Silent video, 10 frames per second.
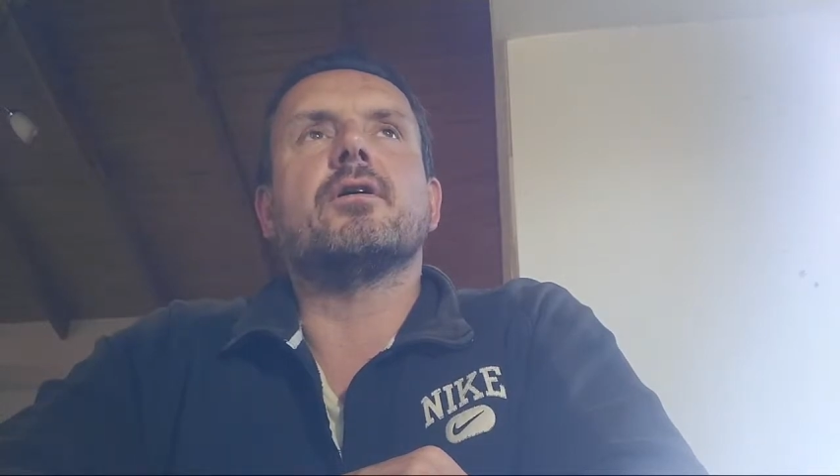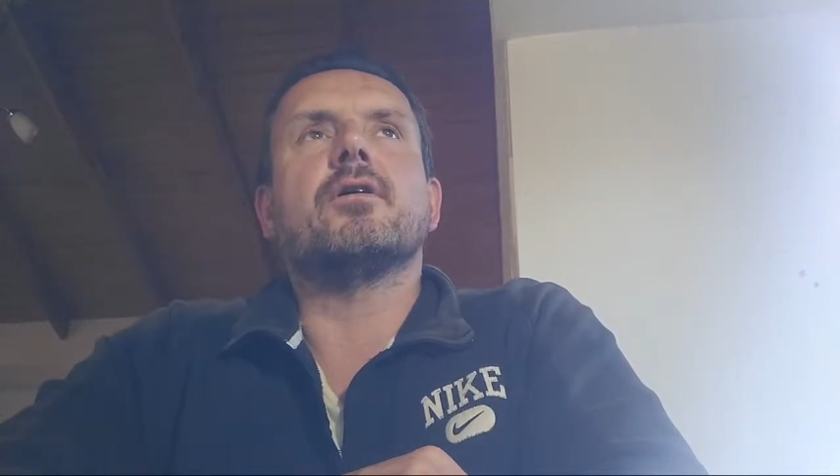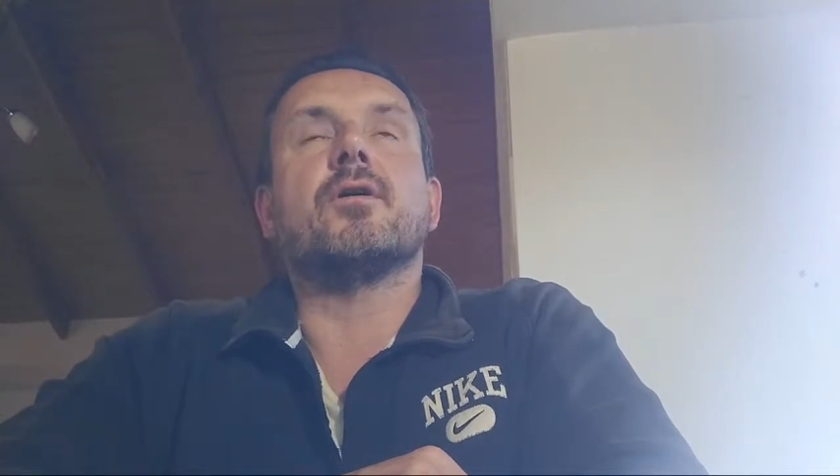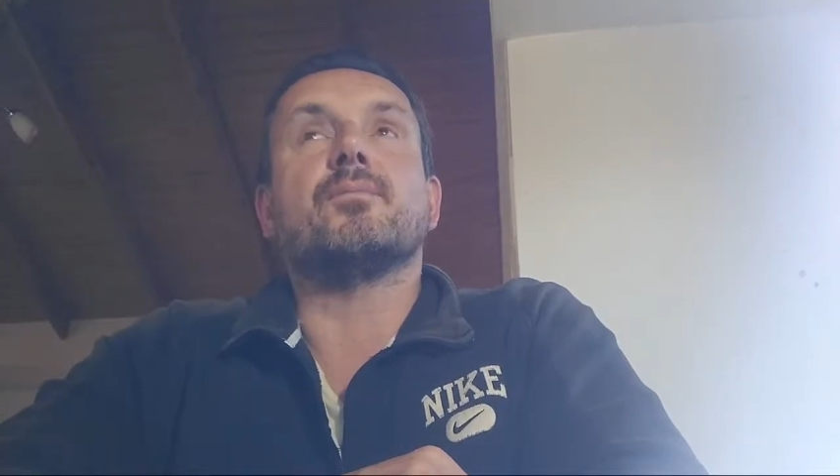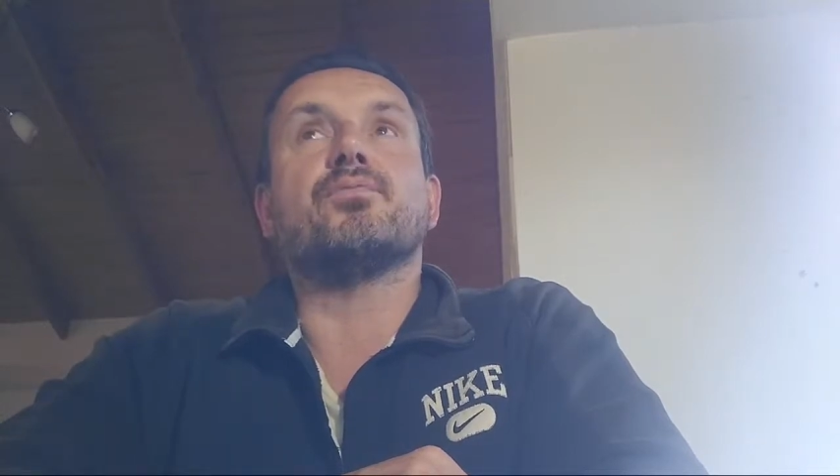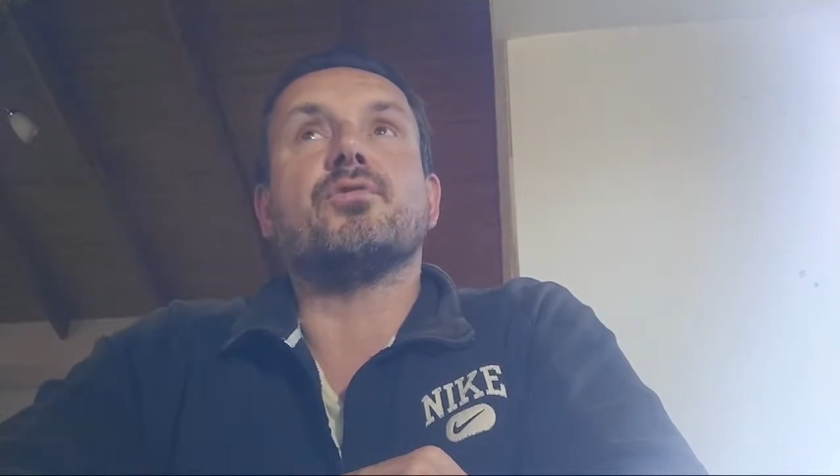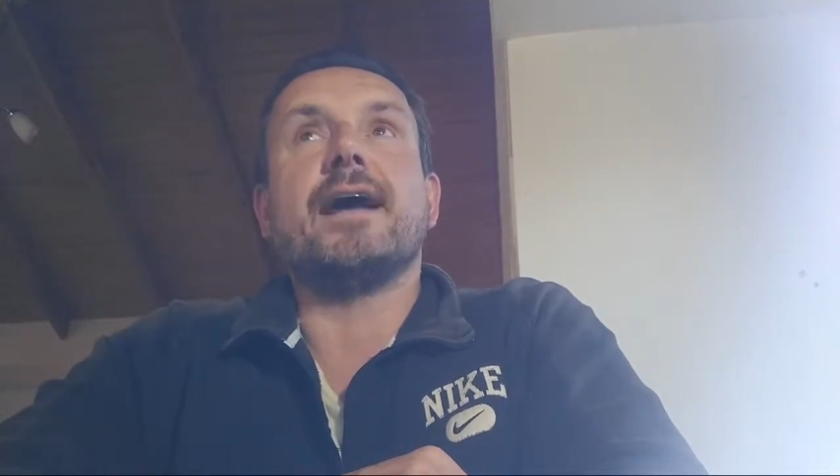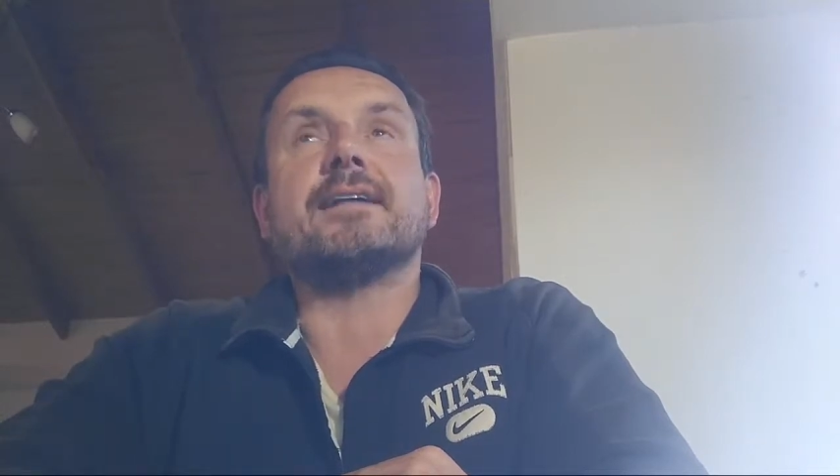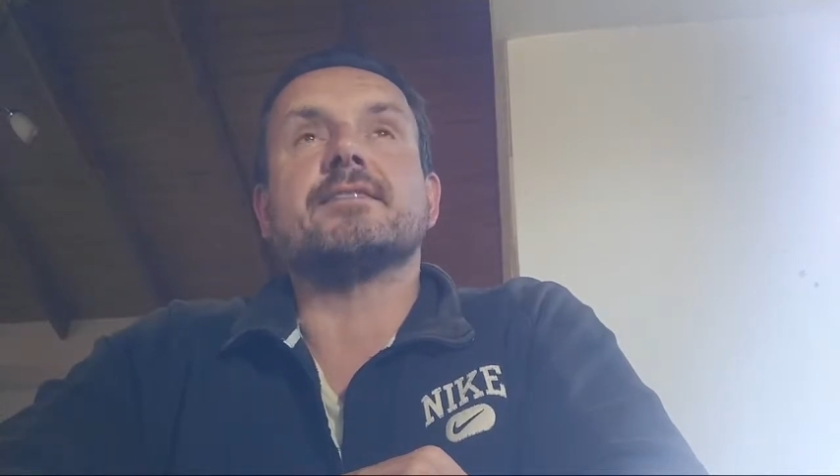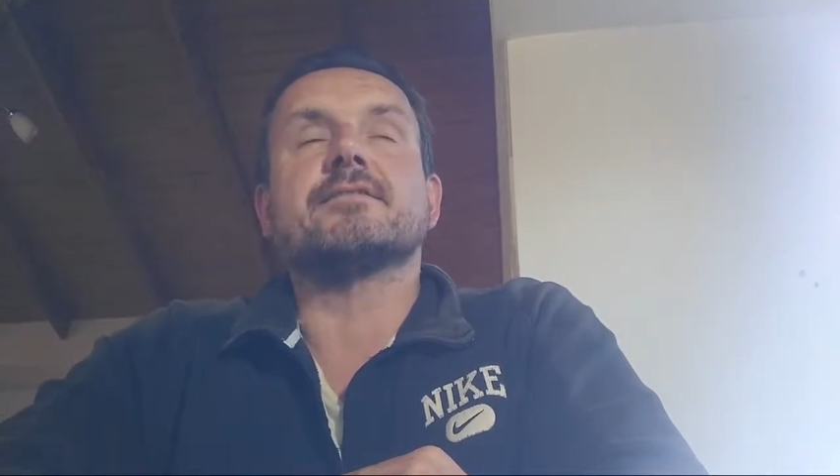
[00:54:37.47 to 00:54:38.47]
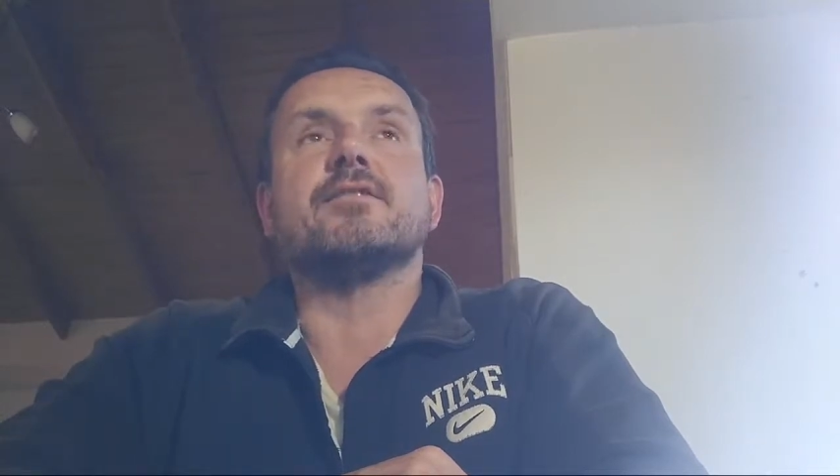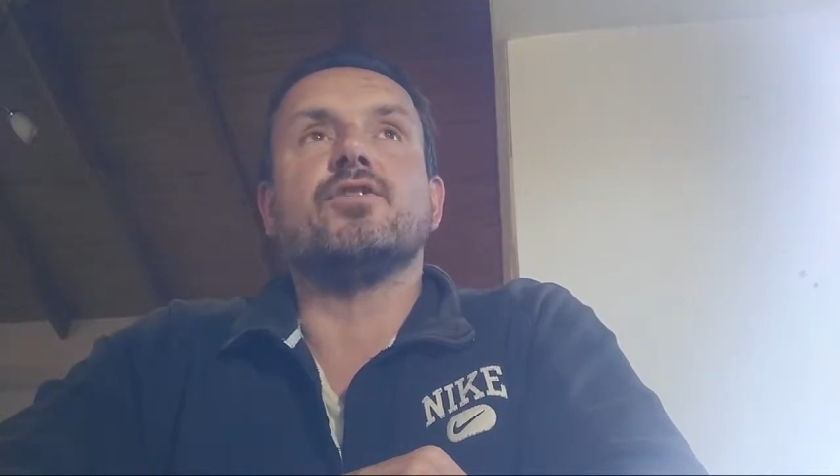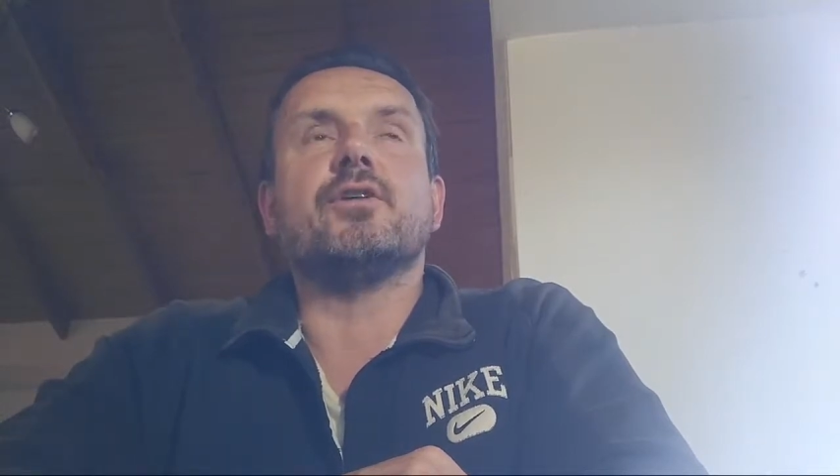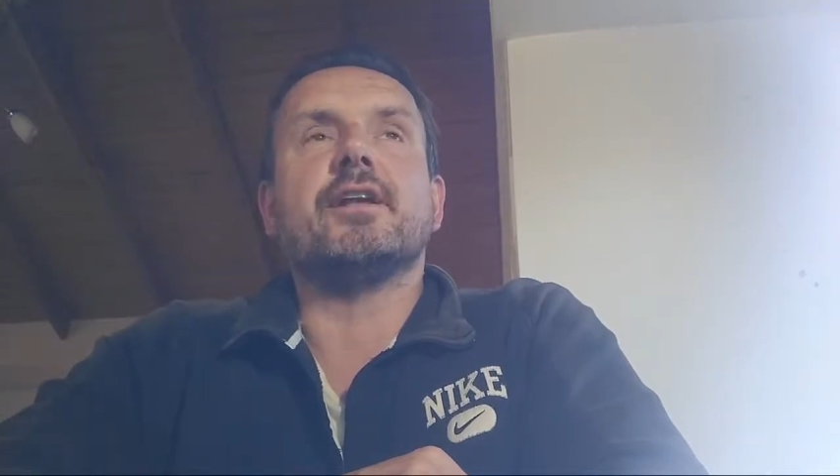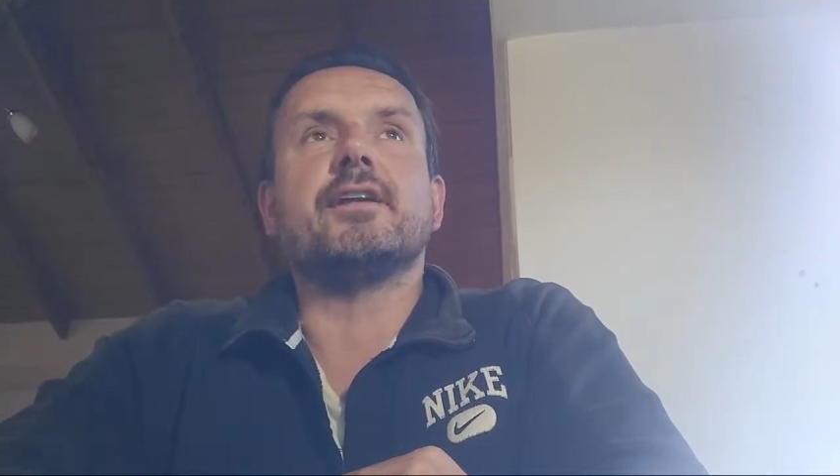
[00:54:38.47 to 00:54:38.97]
or practice
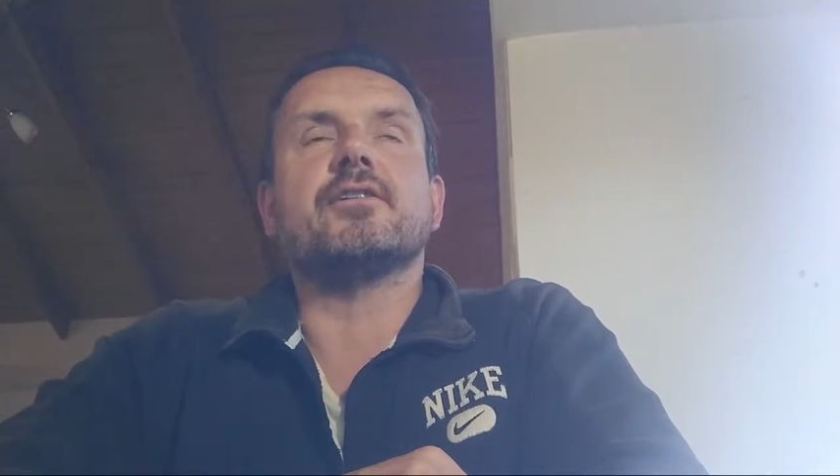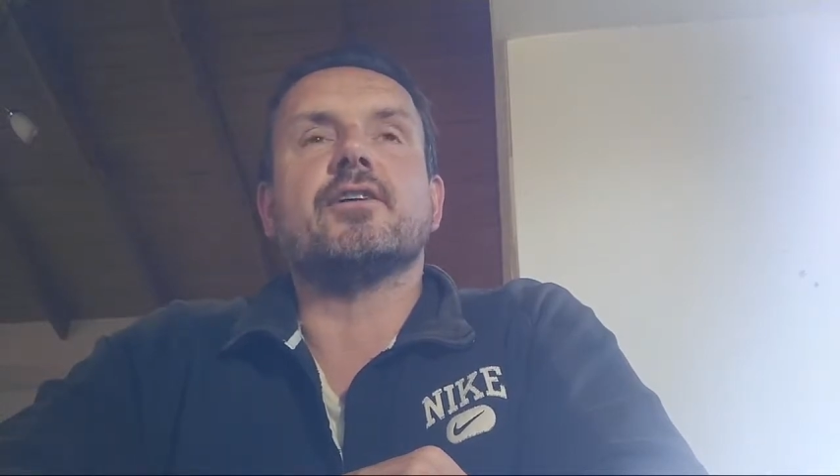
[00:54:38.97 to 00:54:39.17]
locating your